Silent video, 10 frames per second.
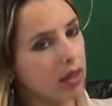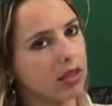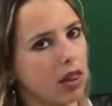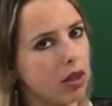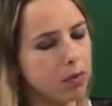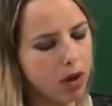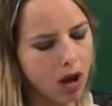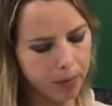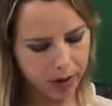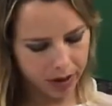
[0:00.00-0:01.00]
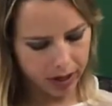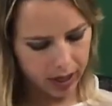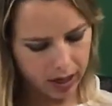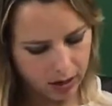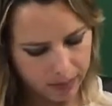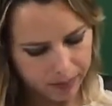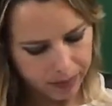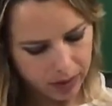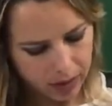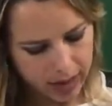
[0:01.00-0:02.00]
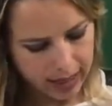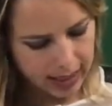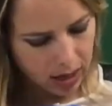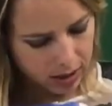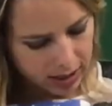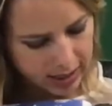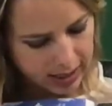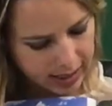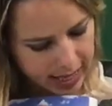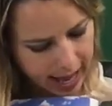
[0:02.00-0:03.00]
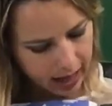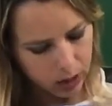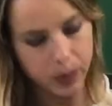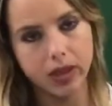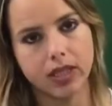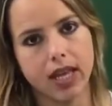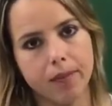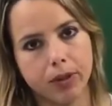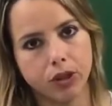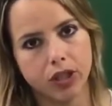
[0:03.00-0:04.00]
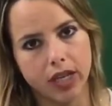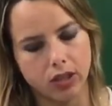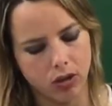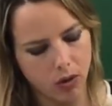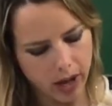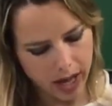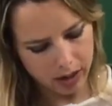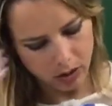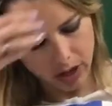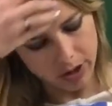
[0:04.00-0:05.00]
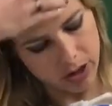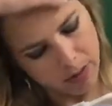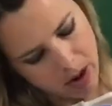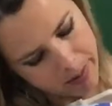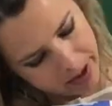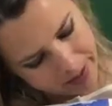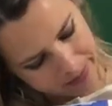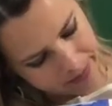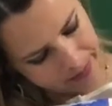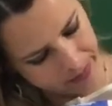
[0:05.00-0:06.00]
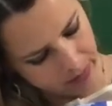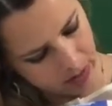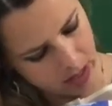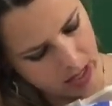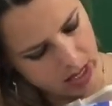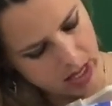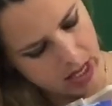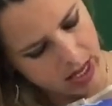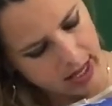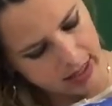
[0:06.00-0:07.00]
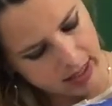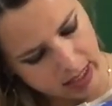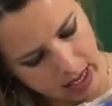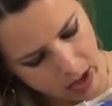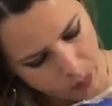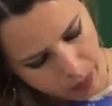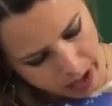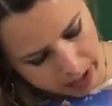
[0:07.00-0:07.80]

there's a thermometer here that tells us exactly what the temperature is. So go ahead and look at your thermometer and see what